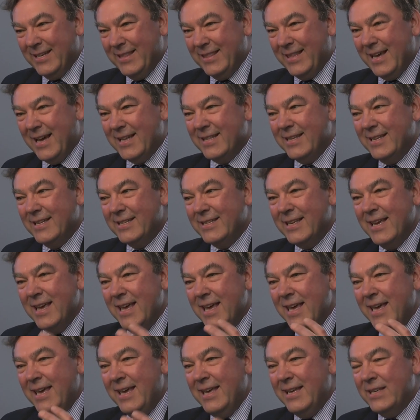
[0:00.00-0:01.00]
and that is
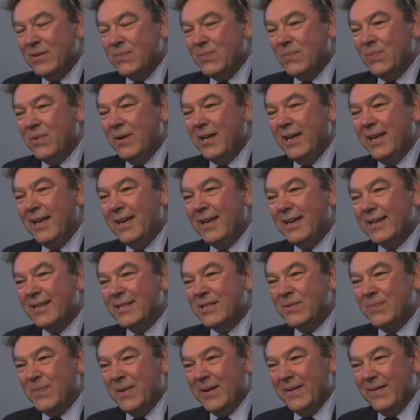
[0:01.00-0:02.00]
he's bringing
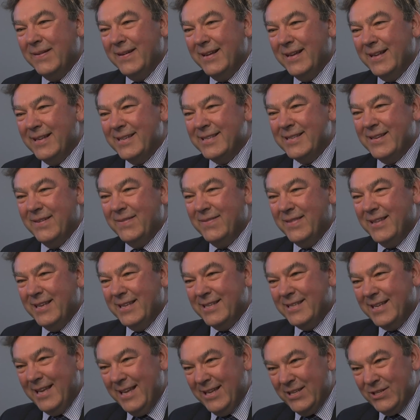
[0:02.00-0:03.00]
experience of
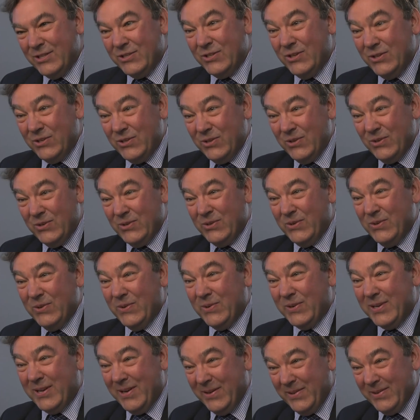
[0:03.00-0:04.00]
this
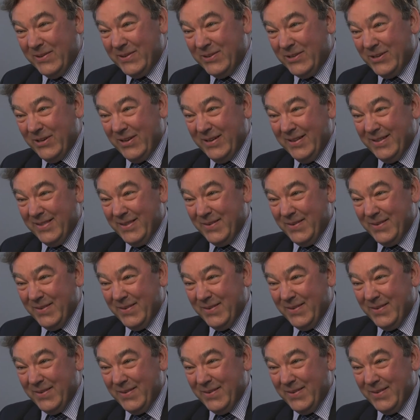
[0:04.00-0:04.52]
institutional culture,